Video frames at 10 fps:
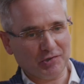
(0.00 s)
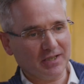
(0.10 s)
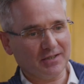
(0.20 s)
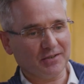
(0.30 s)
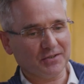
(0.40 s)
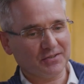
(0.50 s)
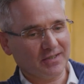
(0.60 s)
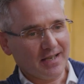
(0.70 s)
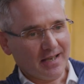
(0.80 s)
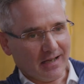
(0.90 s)
Triodos,
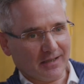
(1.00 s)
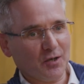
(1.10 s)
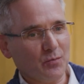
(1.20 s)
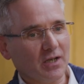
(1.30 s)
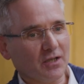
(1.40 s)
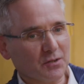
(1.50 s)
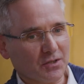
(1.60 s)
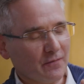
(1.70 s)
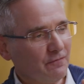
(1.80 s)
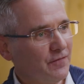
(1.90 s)
our co-workers
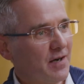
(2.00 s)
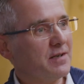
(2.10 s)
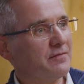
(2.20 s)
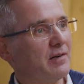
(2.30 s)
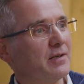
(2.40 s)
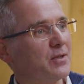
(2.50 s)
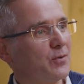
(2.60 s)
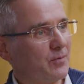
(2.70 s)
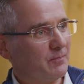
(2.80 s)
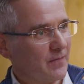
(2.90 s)
come very, very
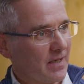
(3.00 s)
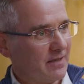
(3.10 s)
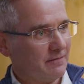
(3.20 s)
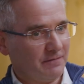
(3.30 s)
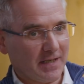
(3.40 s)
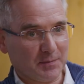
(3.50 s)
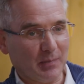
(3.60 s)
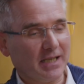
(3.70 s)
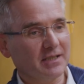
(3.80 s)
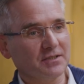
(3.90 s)
fast
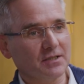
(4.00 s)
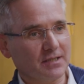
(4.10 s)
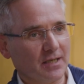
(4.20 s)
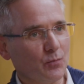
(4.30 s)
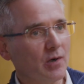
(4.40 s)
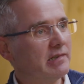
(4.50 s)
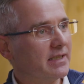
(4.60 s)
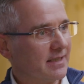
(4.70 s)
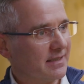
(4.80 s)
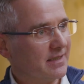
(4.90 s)
back at us to say, where are you
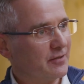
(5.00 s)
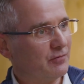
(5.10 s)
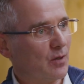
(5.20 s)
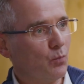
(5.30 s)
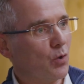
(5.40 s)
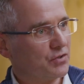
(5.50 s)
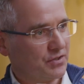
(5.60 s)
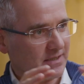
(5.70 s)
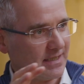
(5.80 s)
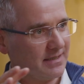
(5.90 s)
getting it from? What's
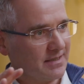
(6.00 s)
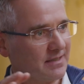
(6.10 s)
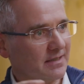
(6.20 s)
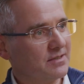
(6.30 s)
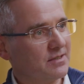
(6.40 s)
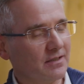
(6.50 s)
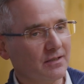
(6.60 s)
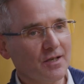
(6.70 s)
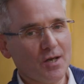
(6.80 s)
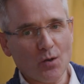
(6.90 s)
the data center?
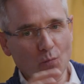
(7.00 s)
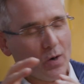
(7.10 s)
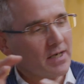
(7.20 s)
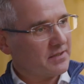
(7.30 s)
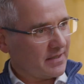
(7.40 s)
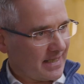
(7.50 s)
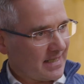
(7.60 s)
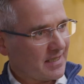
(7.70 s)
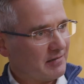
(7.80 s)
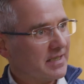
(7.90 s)
Where do they get
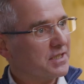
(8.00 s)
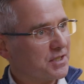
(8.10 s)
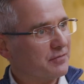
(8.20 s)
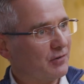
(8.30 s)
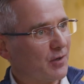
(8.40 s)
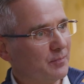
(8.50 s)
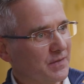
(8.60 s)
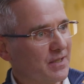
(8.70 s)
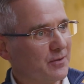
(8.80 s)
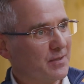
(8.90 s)
their energy from?
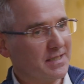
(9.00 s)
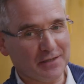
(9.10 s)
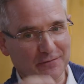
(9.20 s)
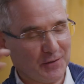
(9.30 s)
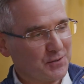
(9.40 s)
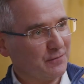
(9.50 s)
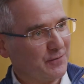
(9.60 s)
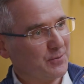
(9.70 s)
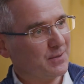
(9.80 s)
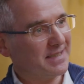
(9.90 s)
Is it fossil
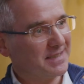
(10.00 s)
fuel led?